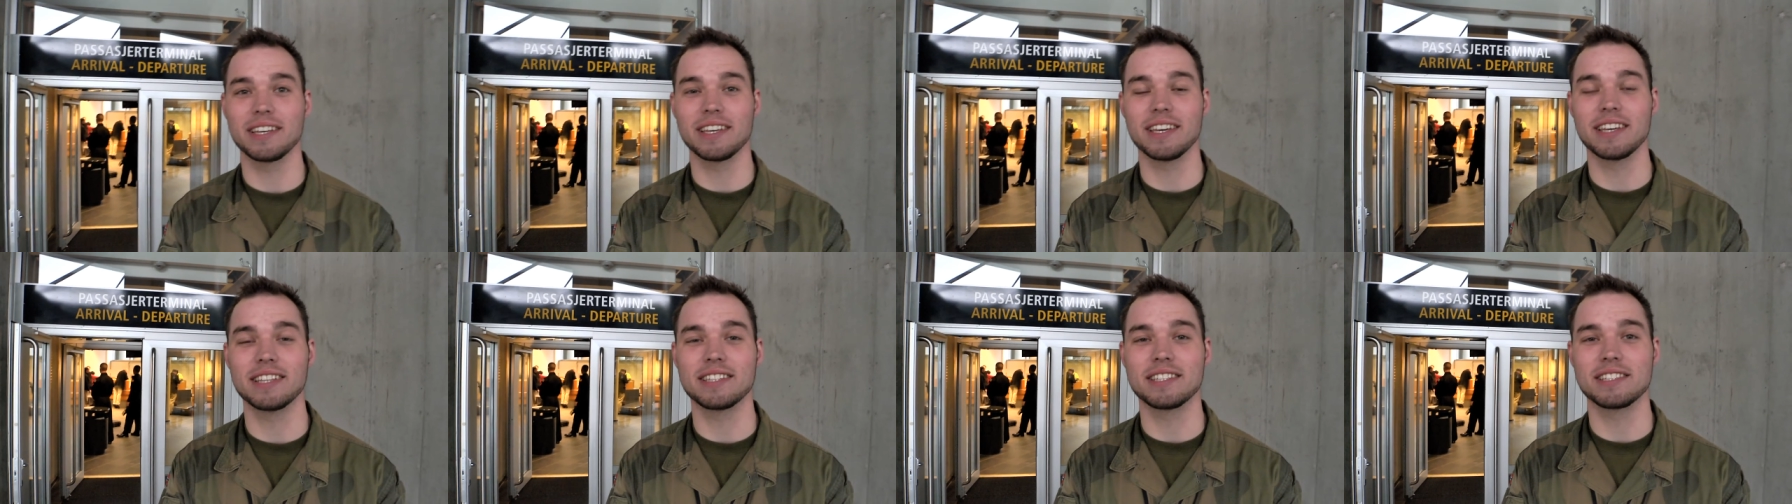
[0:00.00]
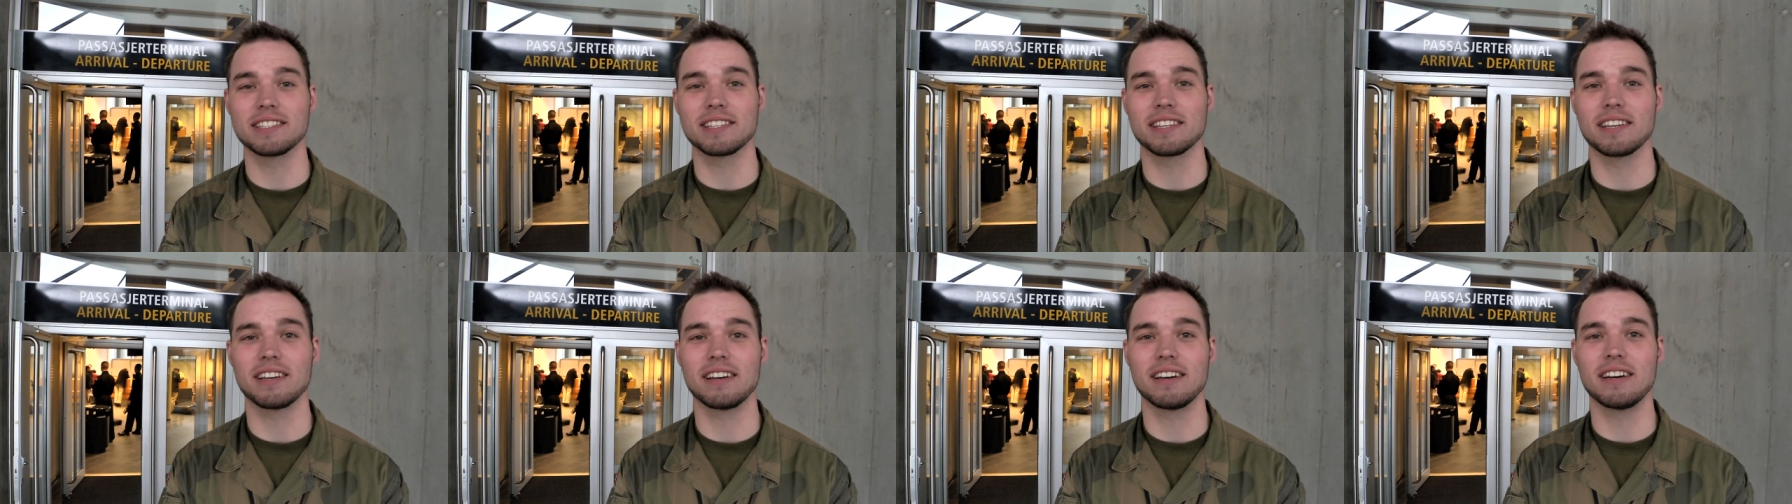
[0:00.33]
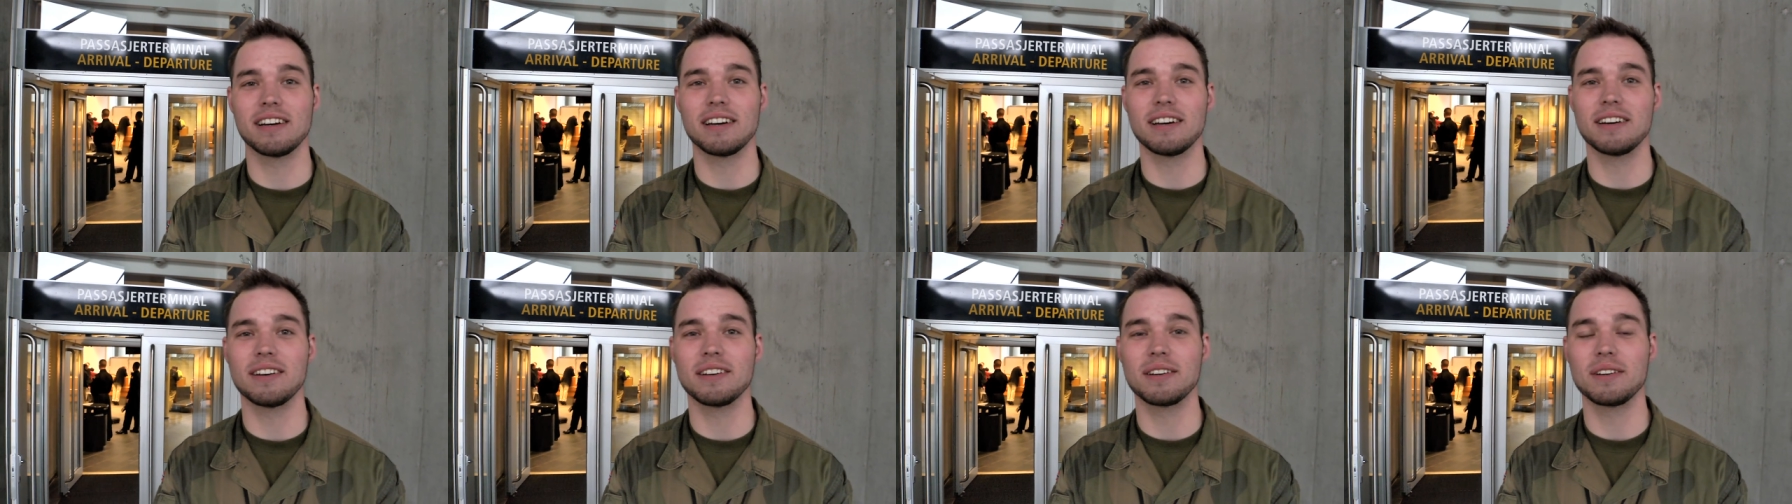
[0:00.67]
It's
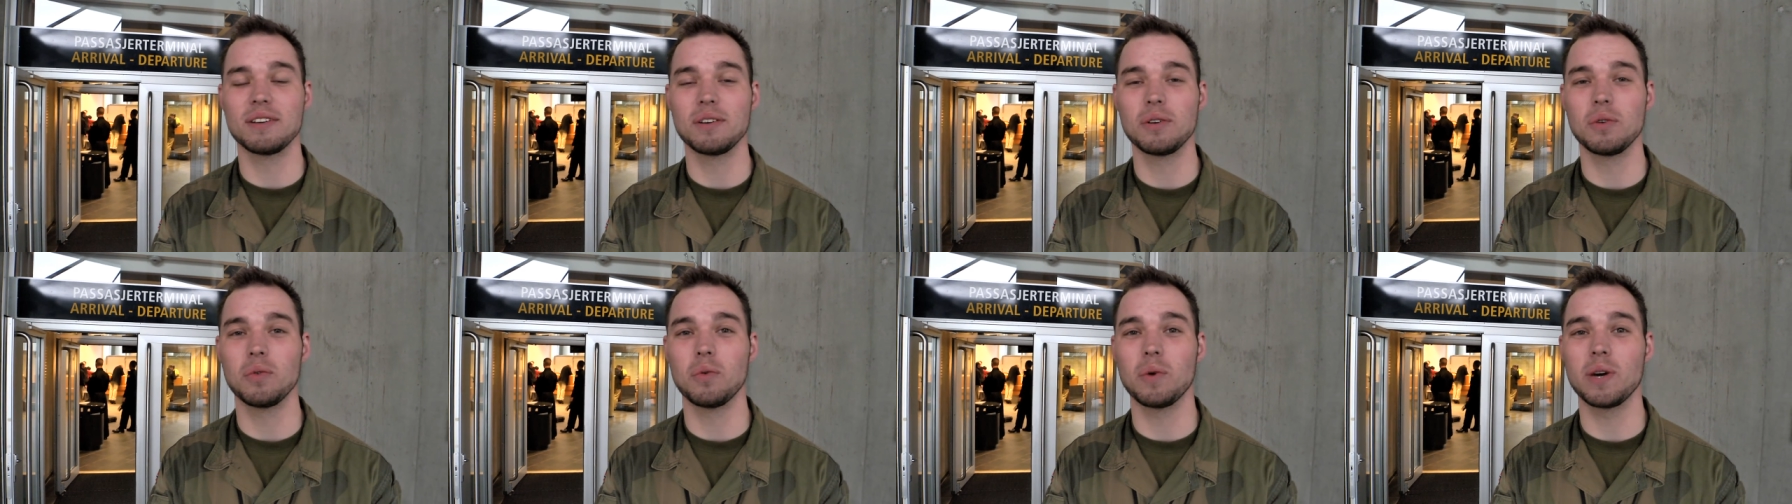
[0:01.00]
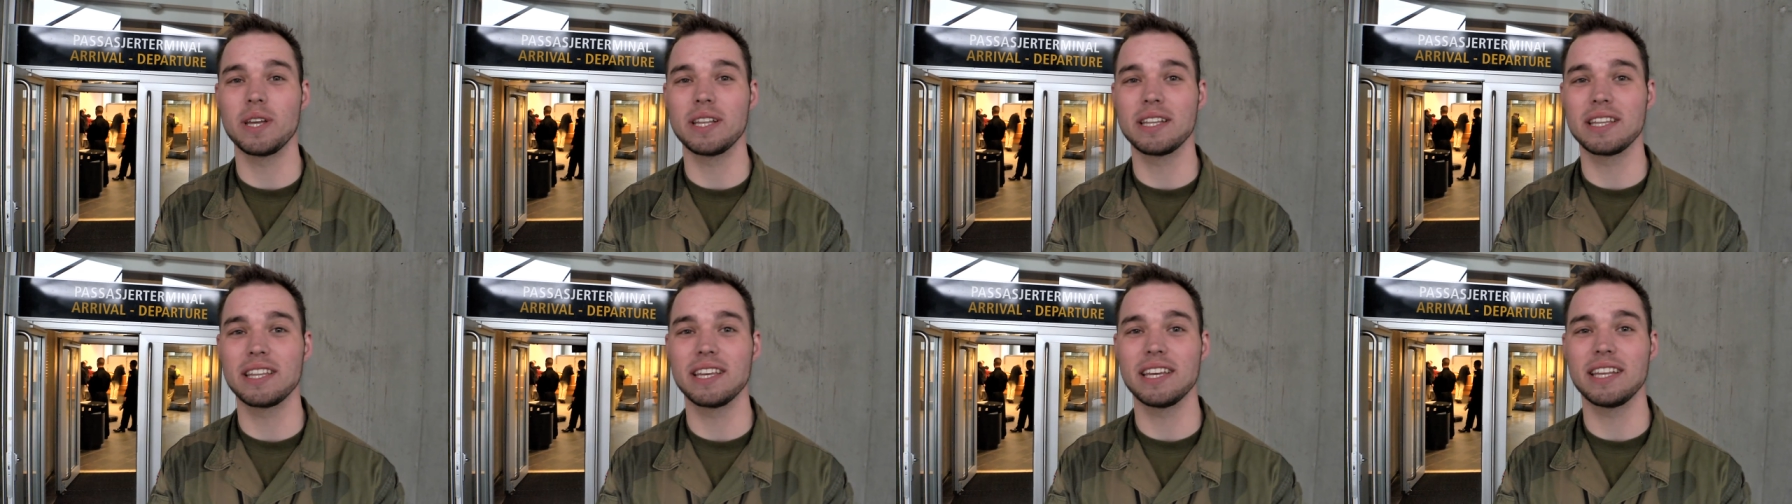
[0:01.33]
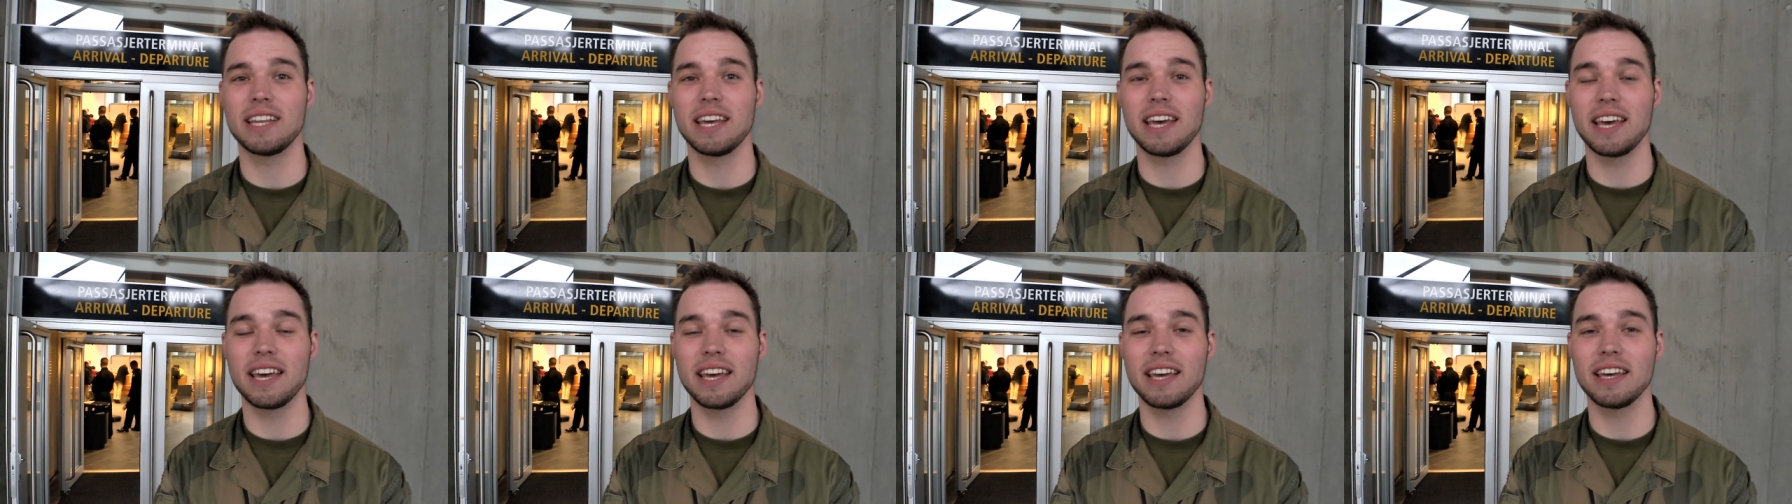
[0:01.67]
a windy
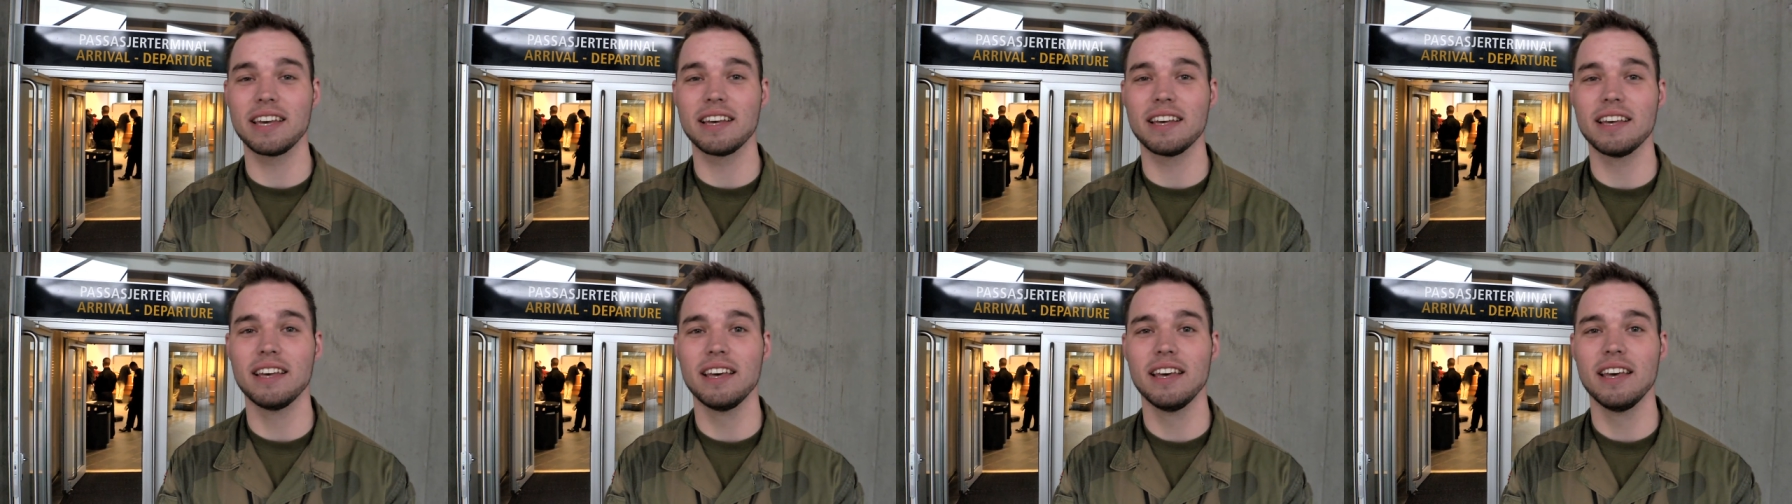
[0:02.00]
day,